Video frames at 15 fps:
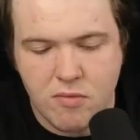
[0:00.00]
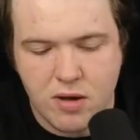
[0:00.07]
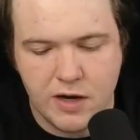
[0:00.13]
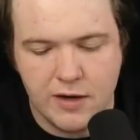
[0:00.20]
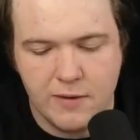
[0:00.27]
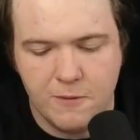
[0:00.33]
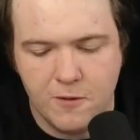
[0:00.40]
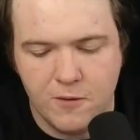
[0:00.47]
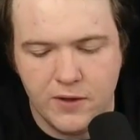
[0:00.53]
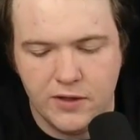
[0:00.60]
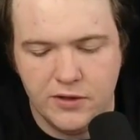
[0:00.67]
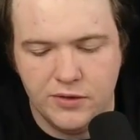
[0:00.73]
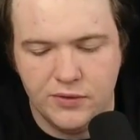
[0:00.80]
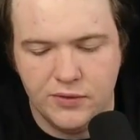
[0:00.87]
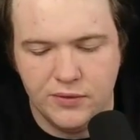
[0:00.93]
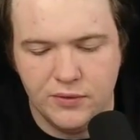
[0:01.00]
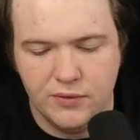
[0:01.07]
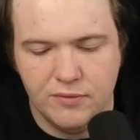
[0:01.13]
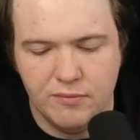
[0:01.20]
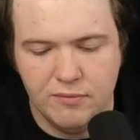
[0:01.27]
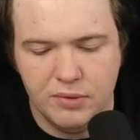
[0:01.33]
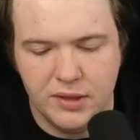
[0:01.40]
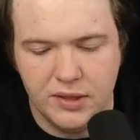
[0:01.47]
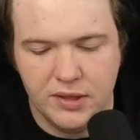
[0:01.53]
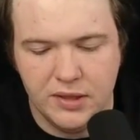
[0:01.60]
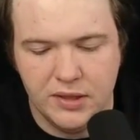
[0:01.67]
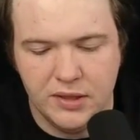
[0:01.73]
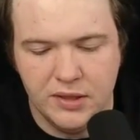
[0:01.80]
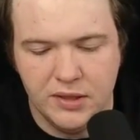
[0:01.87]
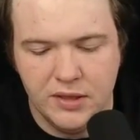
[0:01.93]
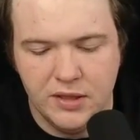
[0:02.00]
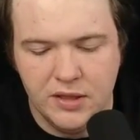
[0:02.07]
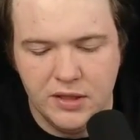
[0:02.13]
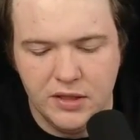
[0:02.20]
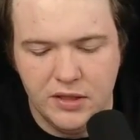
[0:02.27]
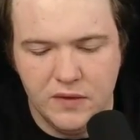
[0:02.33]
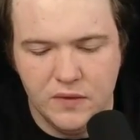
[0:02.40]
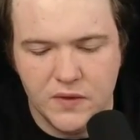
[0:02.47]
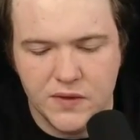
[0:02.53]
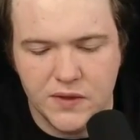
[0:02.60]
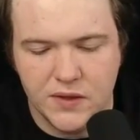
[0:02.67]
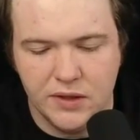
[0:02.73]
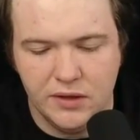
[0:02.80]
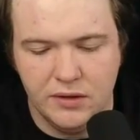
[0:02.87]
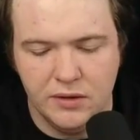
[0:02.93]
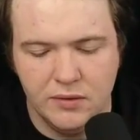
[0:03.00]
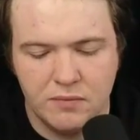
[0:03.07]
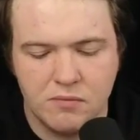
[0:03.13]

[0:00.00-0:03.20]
I'm going to be using